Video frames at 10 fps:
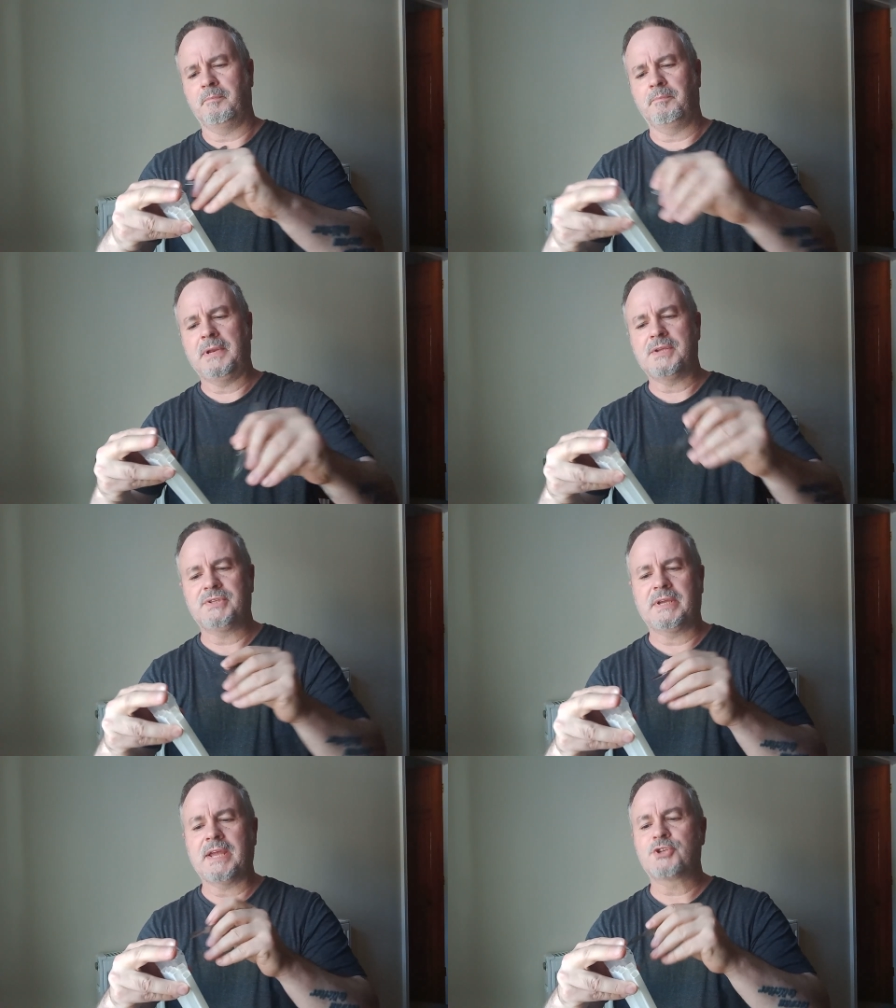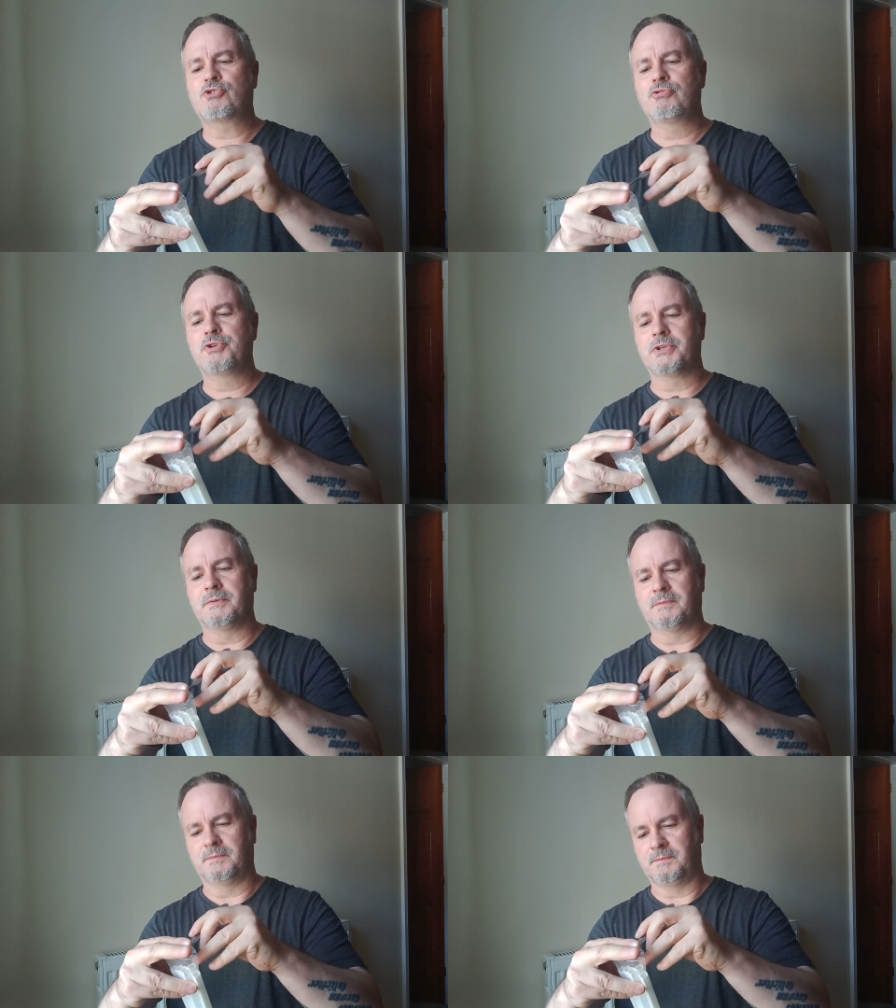plastic
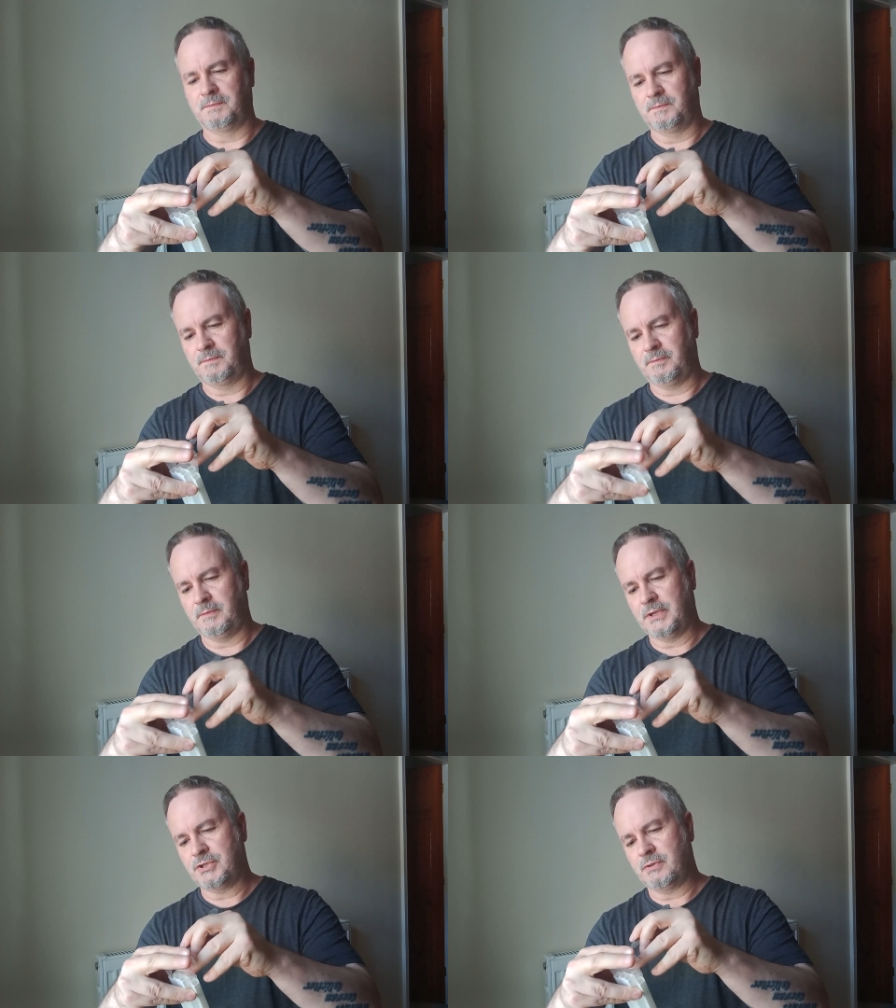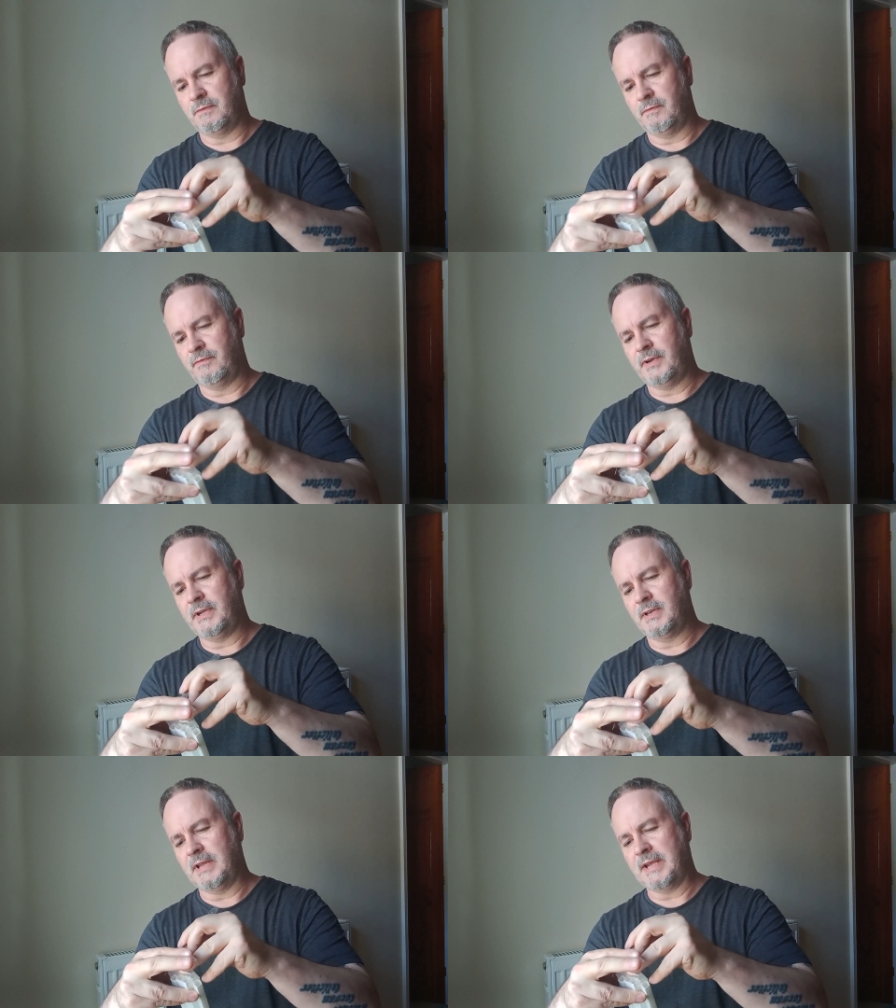extrusion,
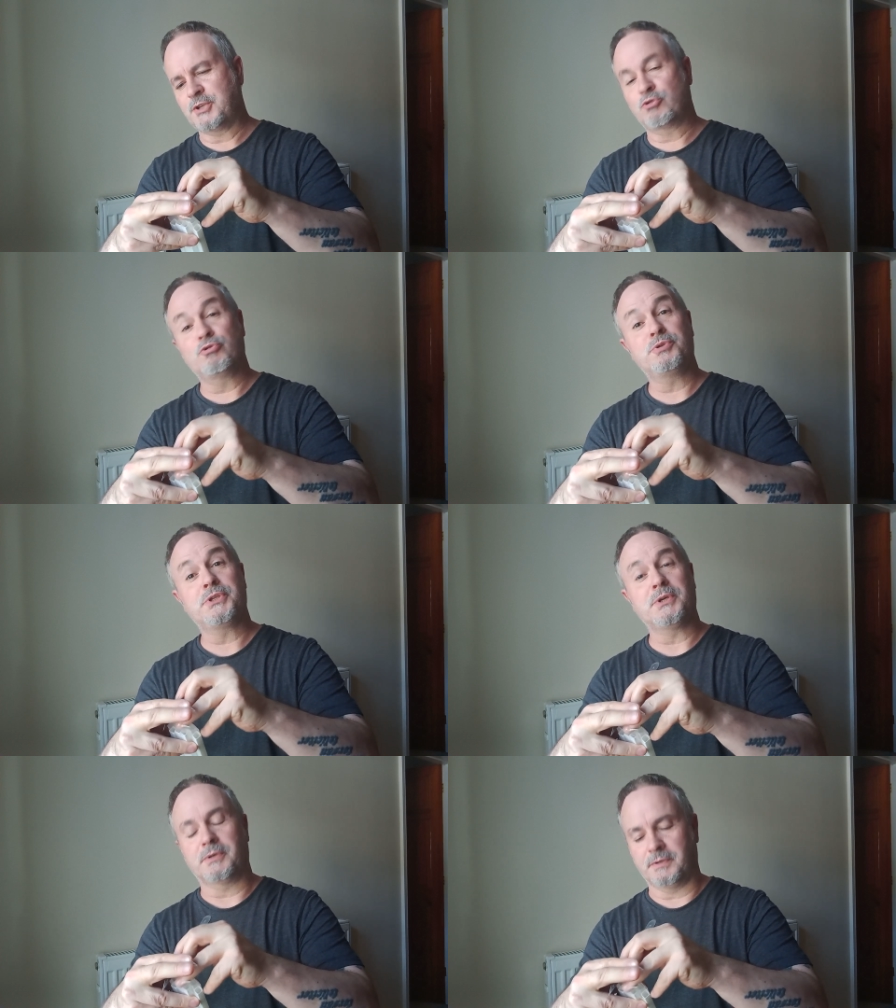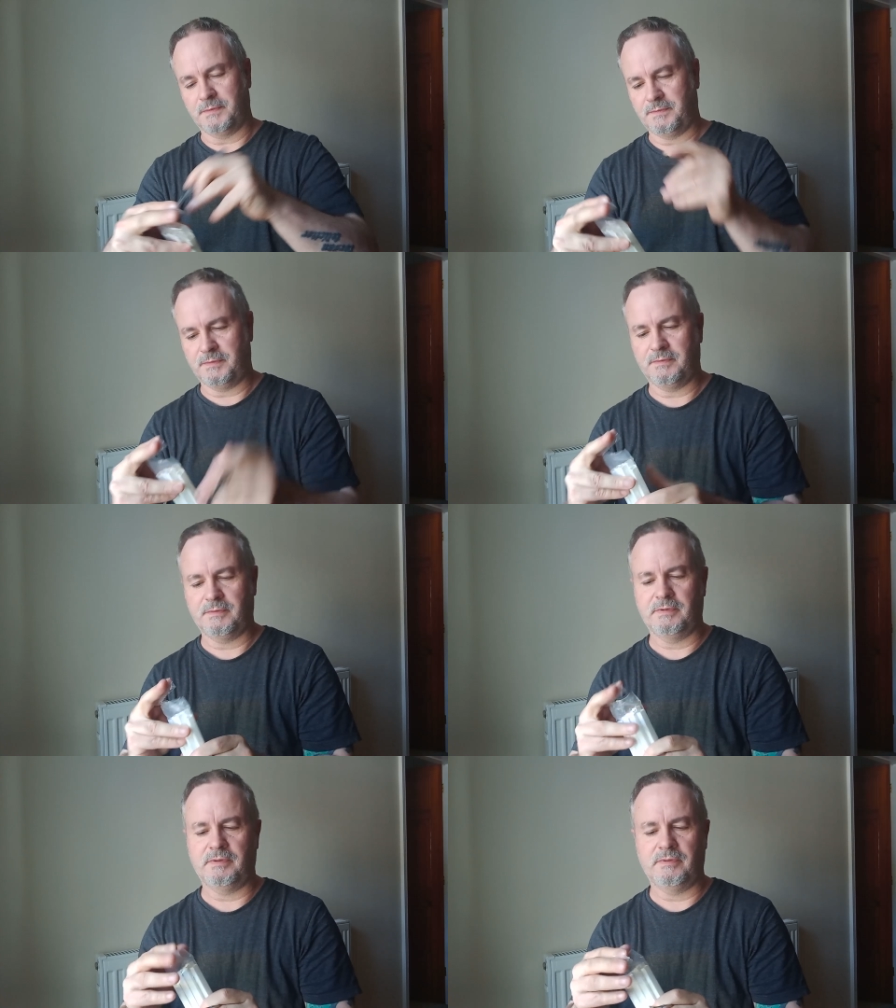vial extrusion,
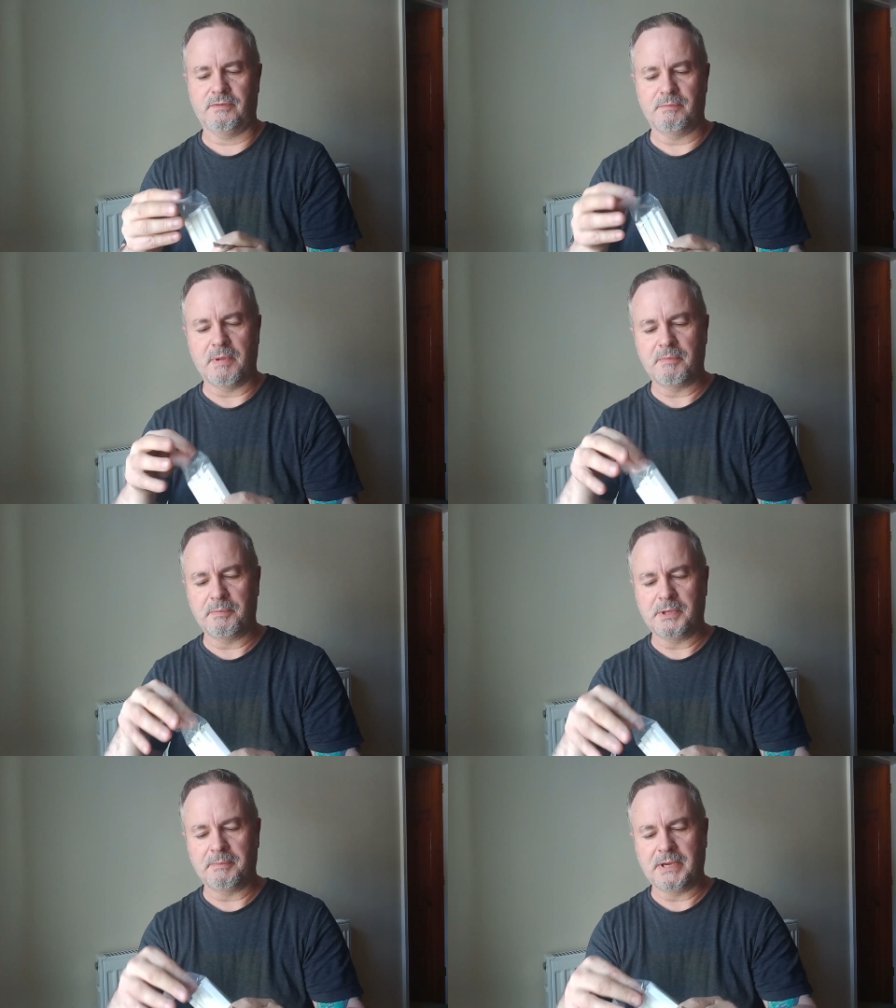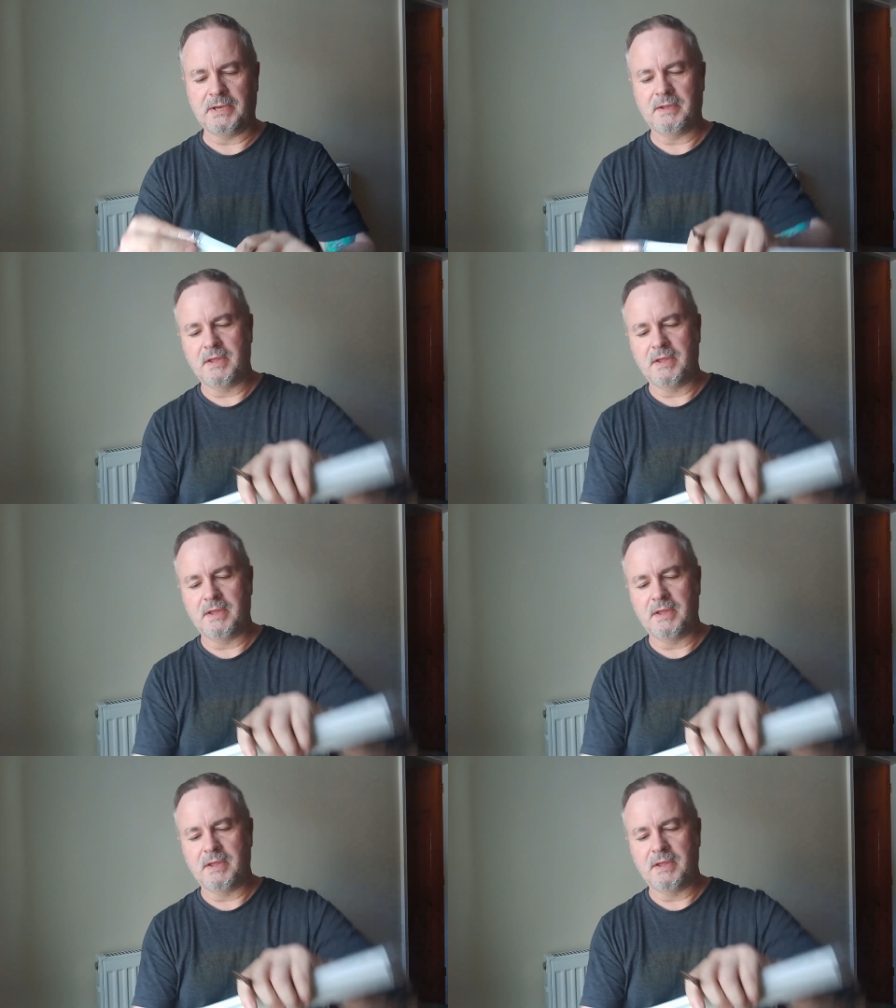if you remember Bill Bailey.